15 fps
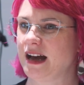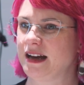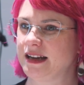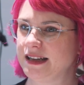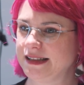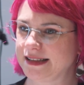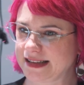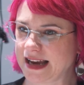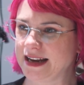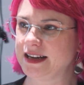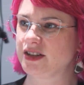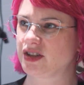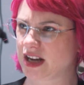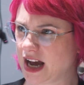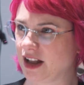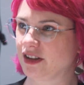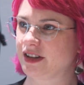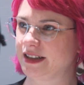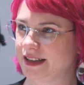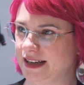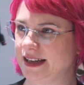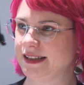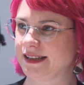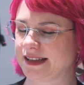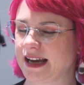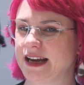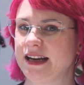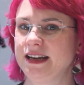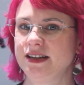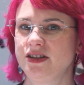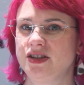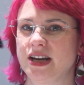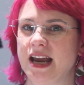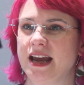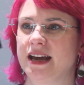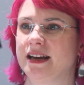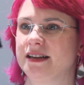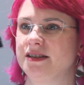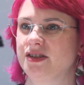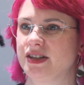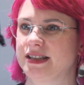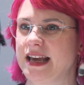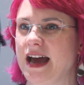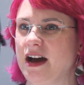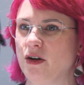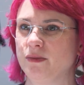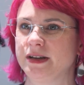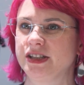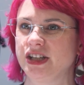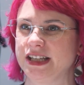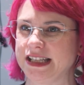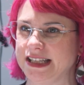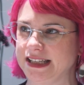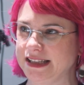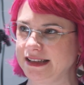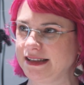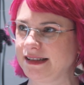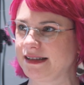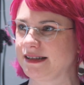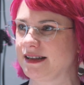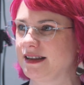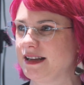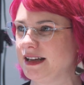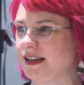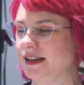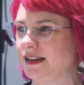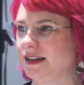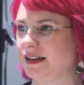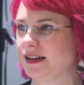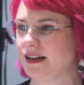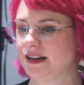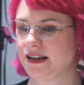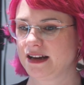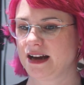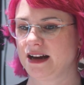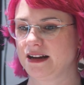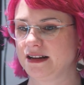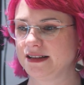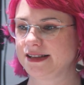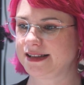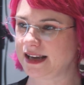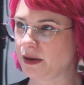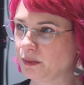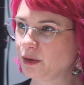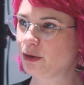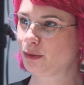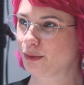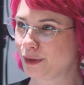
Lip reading: signage and color in signage, and just how much it eased the sample